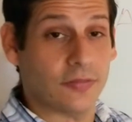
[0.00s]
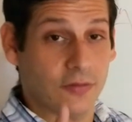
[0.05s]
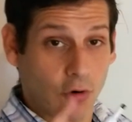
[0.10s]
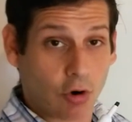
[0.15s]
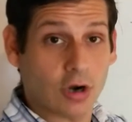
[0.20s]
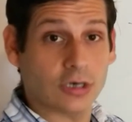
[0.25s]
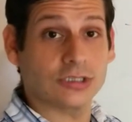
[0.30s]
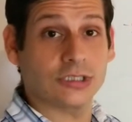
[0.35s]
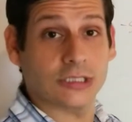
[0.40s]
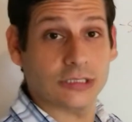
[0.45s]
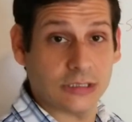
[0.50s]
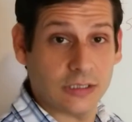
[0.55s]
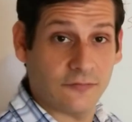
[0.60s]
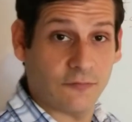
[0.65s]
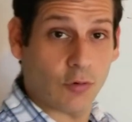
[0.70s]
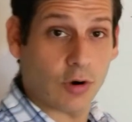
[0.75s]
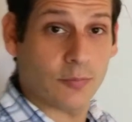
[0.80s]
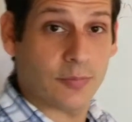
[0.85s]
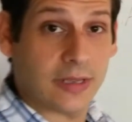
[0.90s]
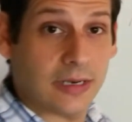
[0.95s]
There are
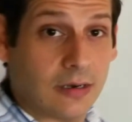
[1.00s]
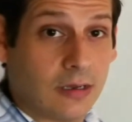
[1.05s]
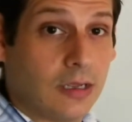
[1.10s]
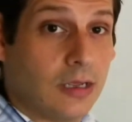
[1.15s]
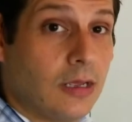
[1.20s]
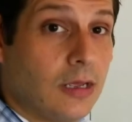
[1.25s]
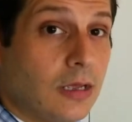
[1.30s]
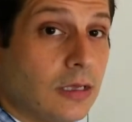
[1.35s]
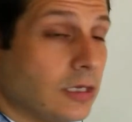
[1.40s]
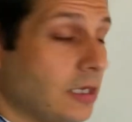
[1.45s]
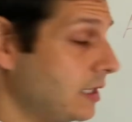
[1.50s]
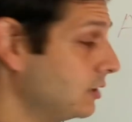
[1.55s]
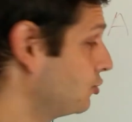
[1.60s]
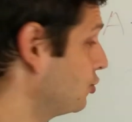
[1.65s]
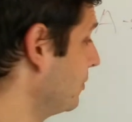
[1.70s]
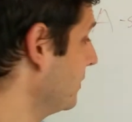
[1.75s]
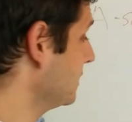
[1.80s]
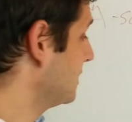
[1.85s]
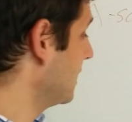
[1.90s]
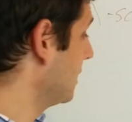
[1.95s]
64-bit
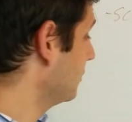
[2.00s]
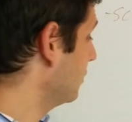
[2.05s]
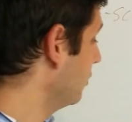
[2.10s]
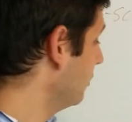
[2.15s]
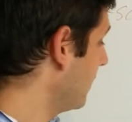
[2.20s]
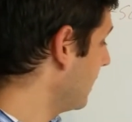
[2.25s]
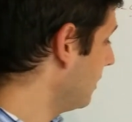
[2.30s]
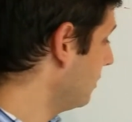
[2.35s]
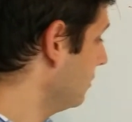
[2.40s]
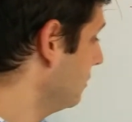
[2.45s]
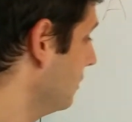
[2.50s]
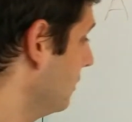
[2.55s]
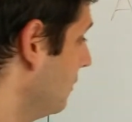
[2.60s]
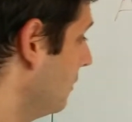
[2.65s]
instruments out there now.